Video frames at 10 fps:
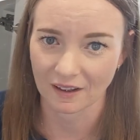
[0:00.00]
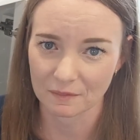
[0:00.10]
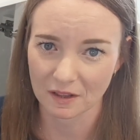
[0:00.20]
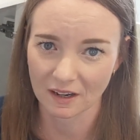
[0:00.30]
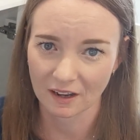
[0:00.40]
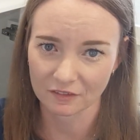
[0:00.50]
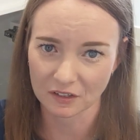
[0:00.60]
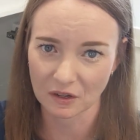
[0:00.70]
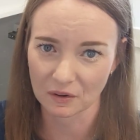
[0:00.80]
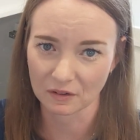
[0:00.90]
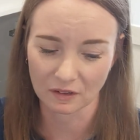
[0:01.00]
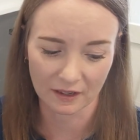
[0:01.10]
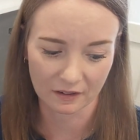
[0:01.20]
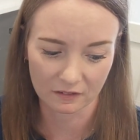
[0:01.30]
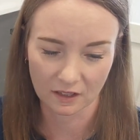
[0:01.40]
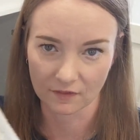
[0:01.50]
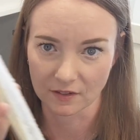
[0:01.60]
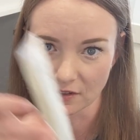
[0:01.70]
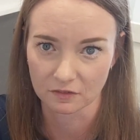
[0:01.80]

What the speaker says: I'm gonna have to go and give this a